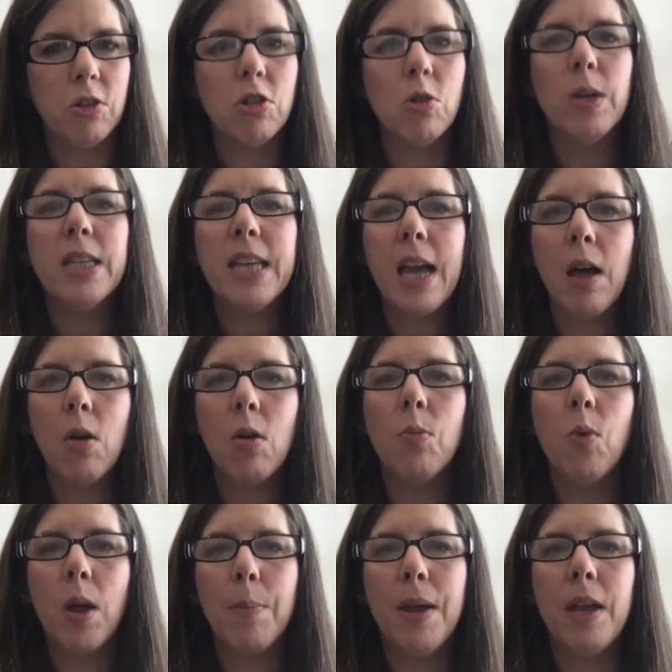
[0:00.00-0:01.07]
So we tell
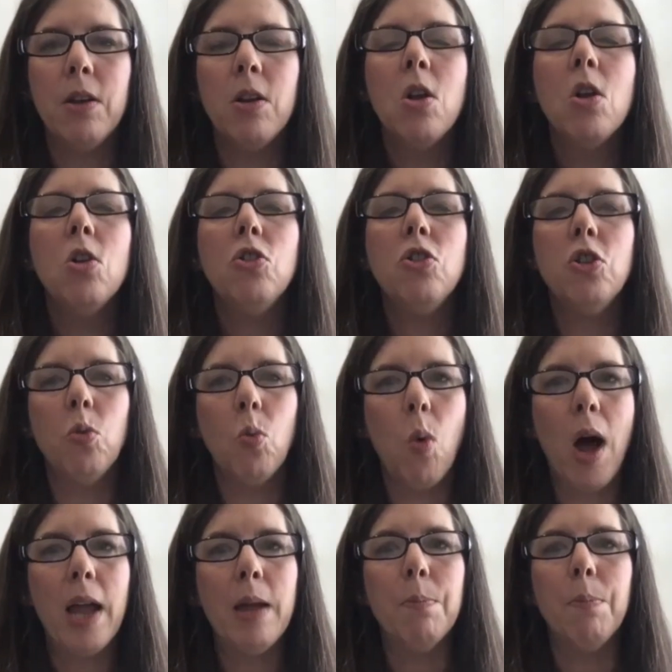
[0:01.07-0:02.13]
women to
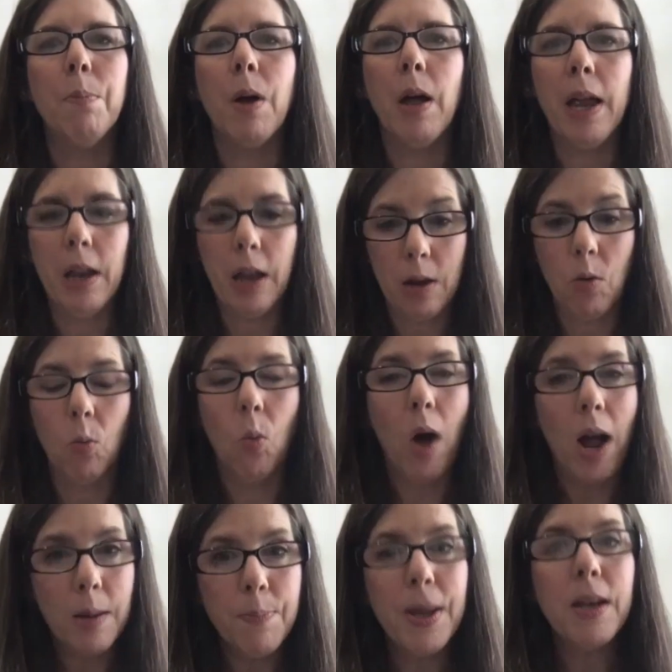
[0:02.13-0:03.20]
wipe
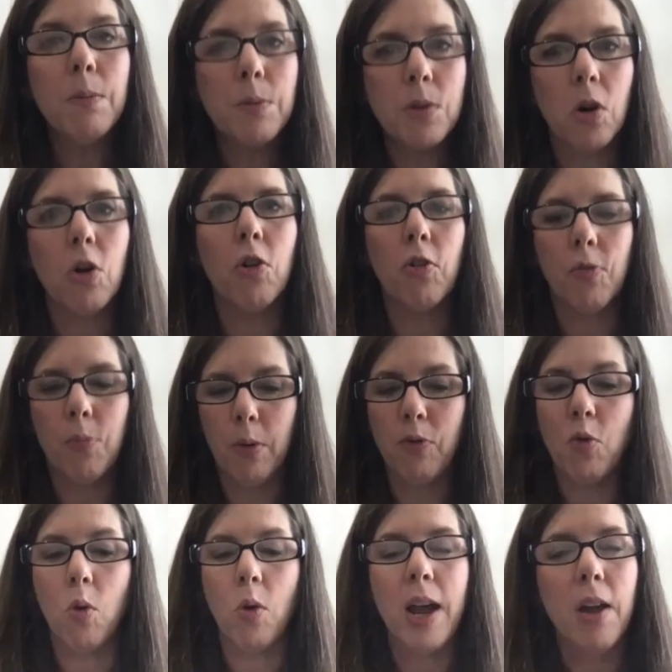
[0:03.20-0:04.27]
and observe
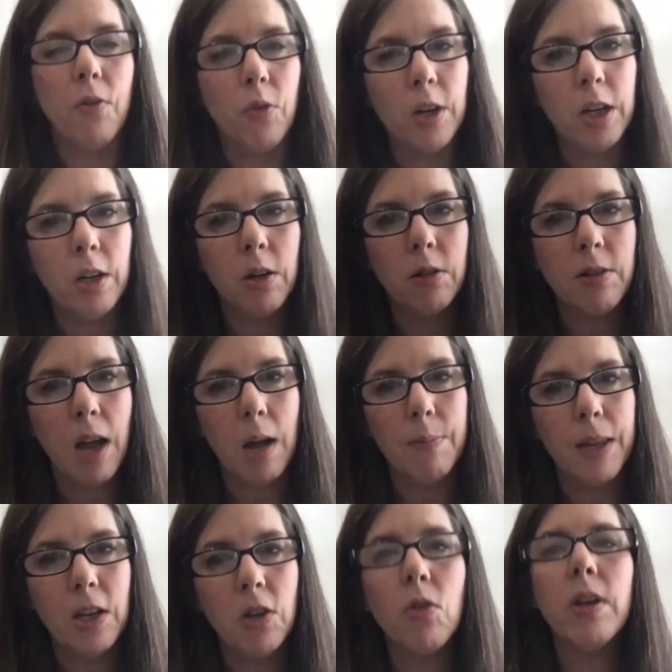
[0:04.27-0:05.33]
before every time
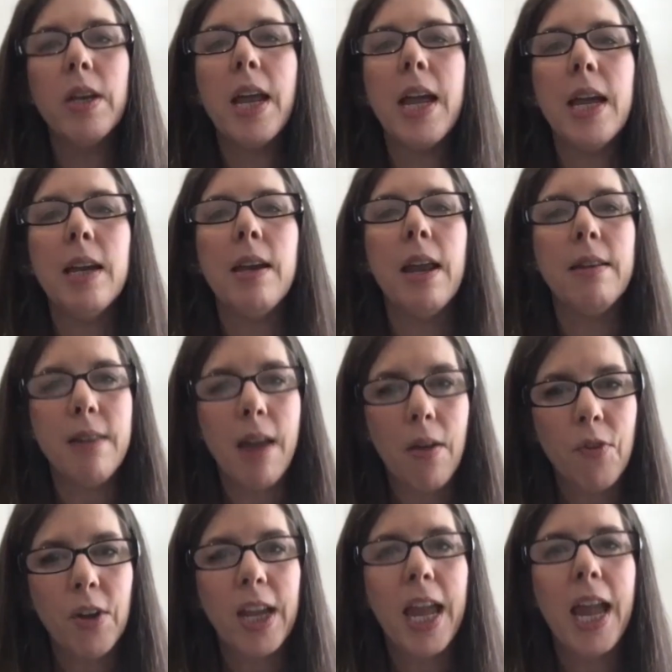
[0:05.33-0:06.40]
they urinate,
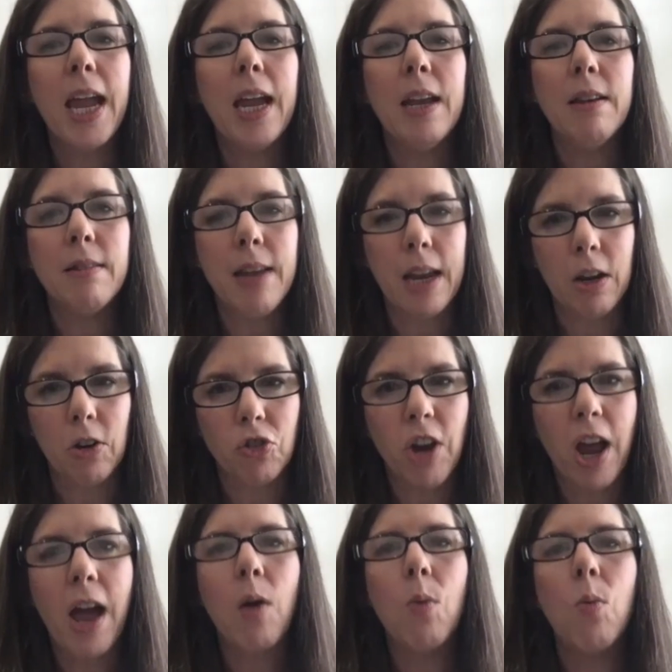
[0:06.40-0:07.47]
defecate, take a
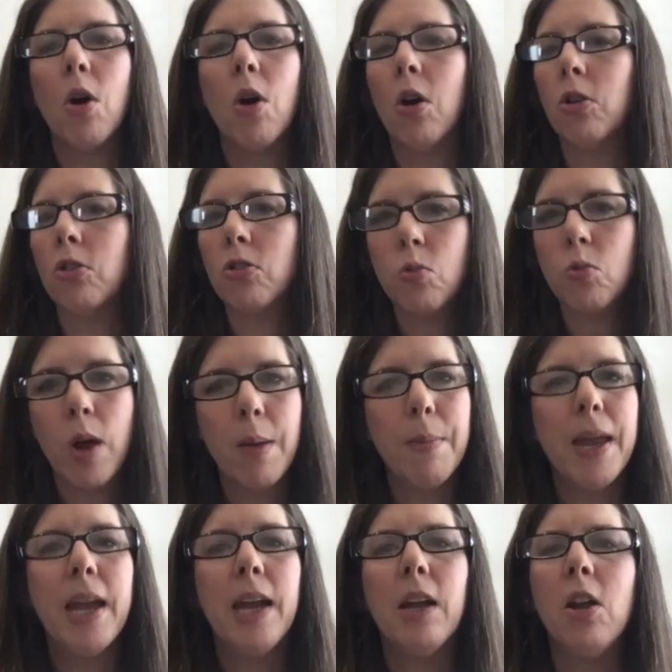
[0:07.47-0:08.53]
shower,
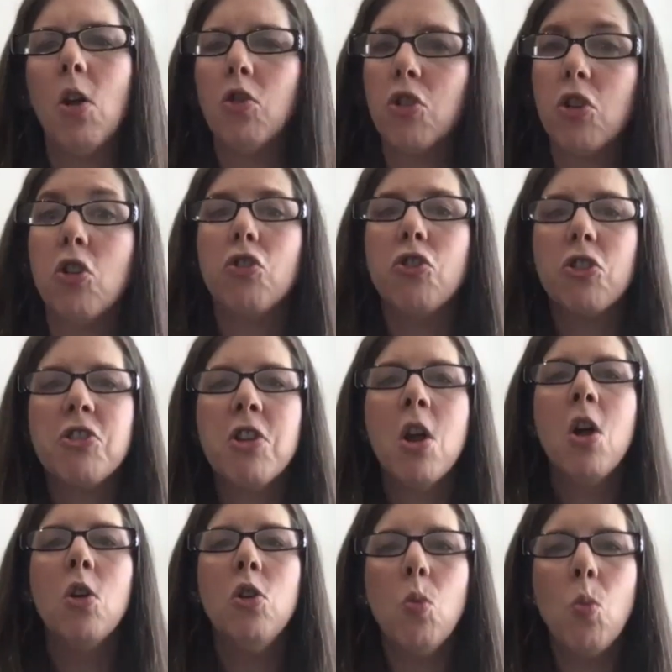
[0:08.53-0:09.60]
swimming.
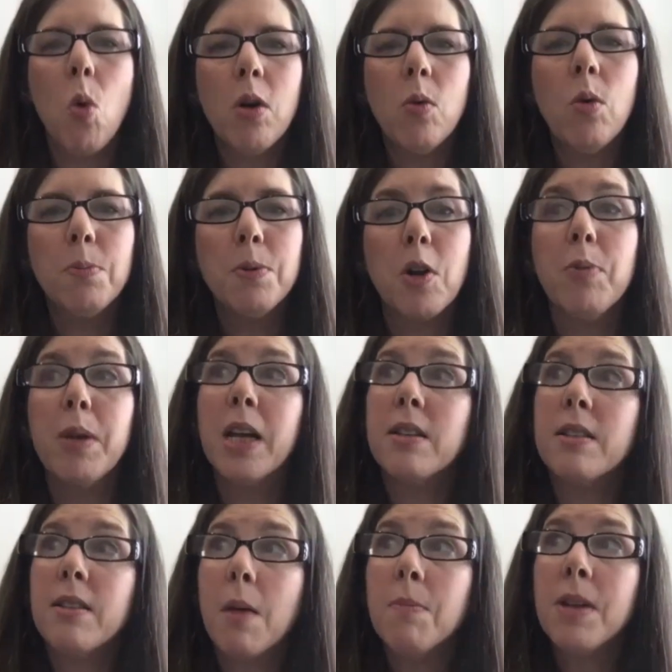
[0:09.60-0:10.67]
You want to observe,
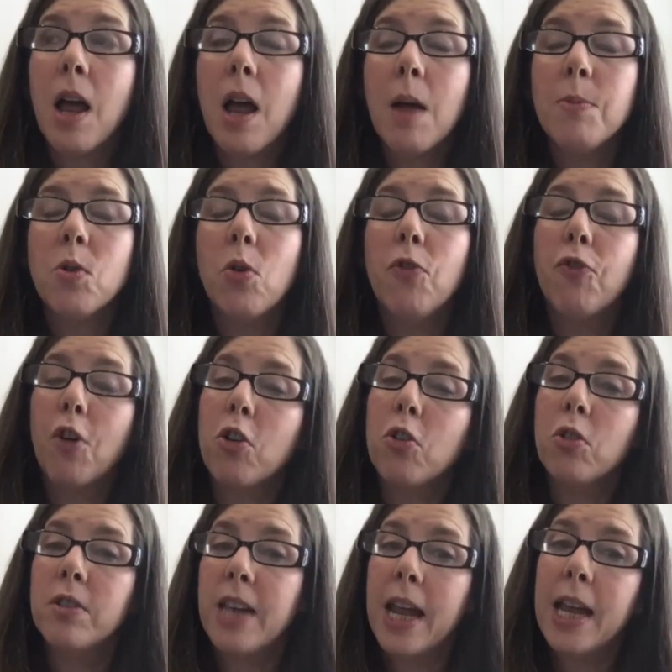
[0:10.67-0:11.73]
because sometimes on
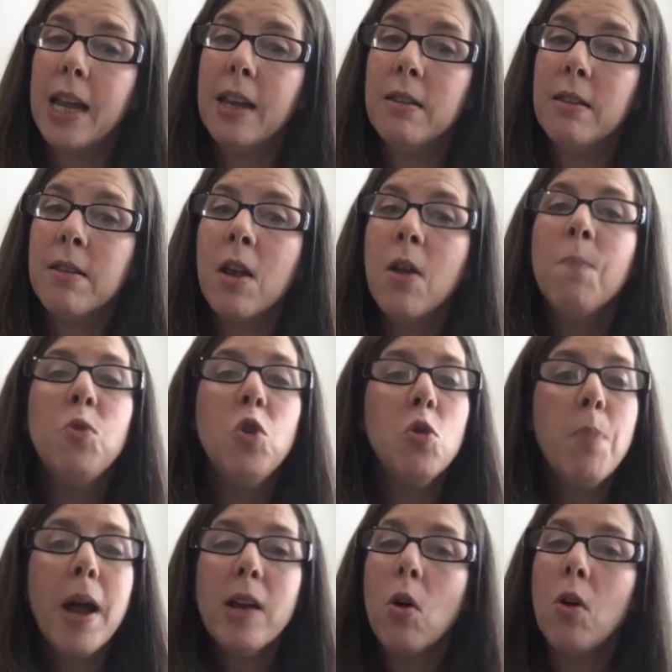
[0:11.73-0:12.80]
fertile days, you
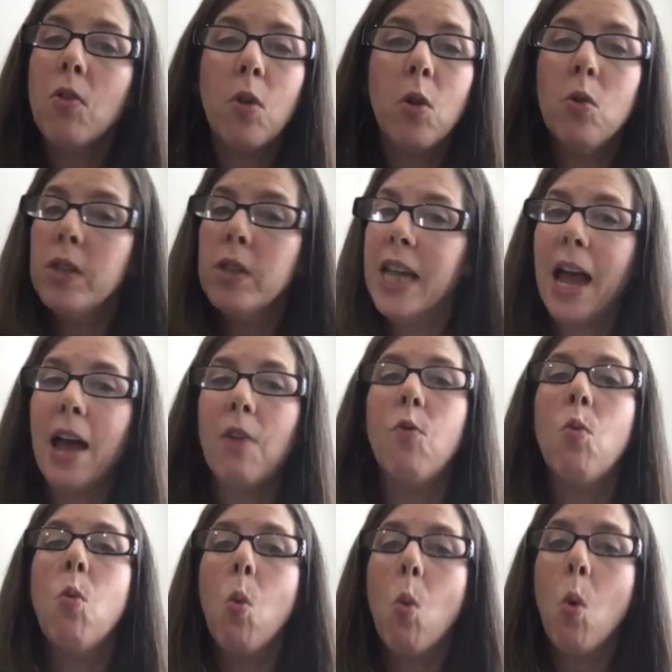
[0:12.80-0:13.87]
might only have
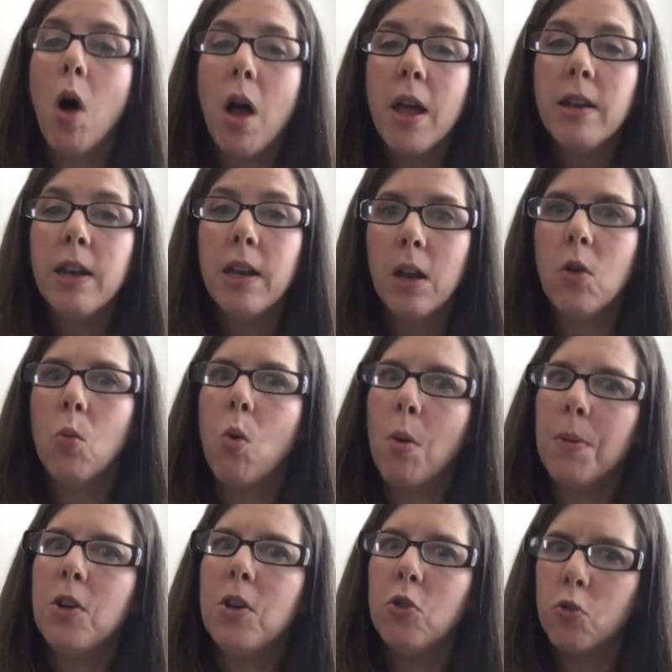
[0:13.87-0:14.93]
one. In a
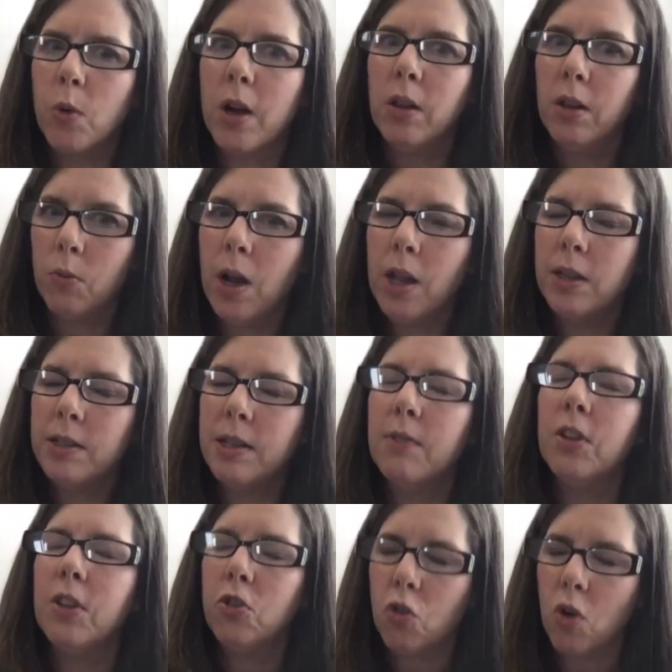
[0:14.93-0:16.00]
woman who's
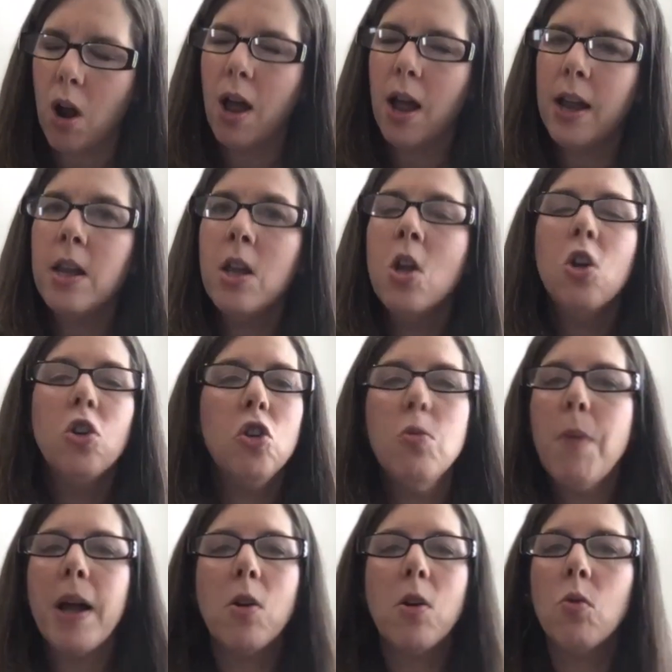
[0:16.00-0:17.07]
relatively dry, you
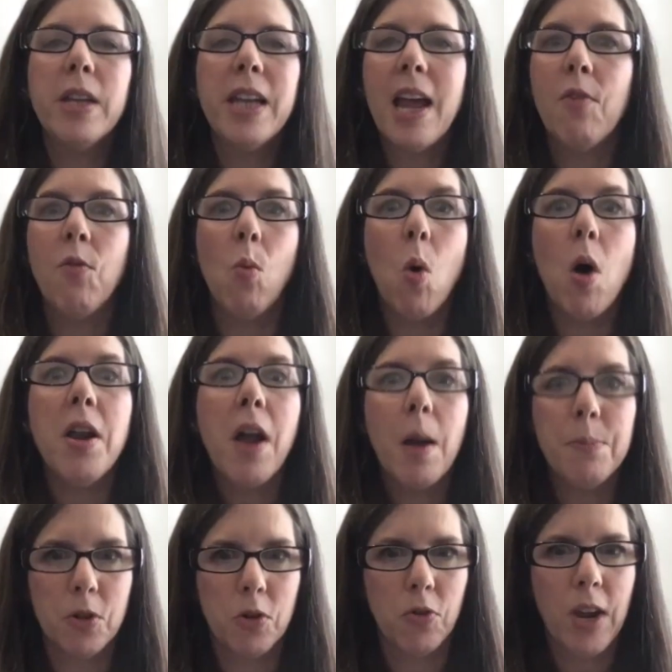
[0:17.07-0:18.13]
might only have one
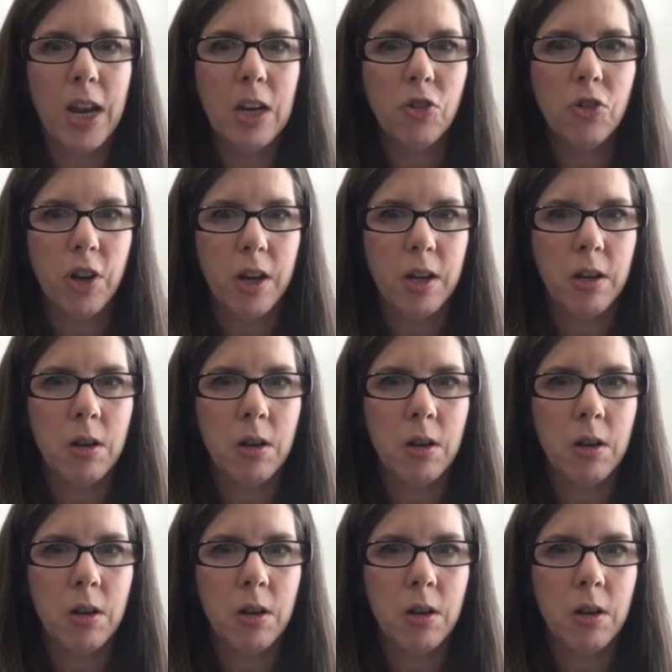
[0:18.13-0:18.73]
observation.